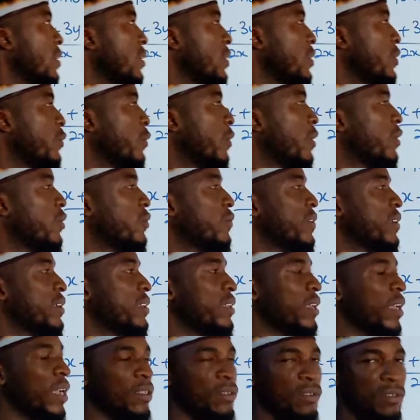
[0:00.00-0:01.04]
dy over
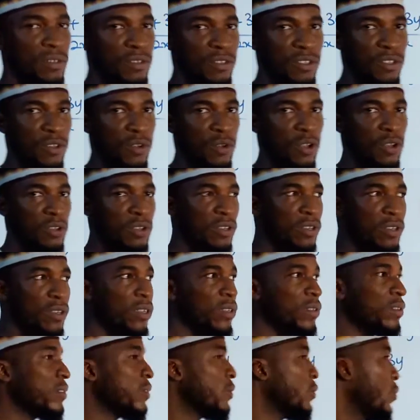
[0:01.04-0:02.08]
dx is equal to
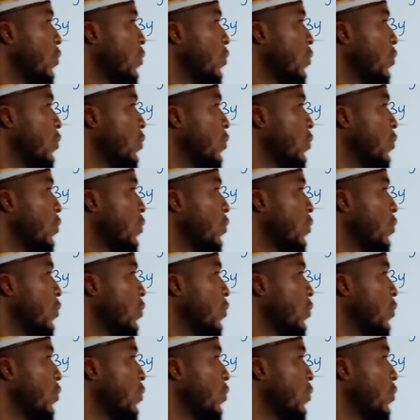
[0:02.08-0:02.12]
this.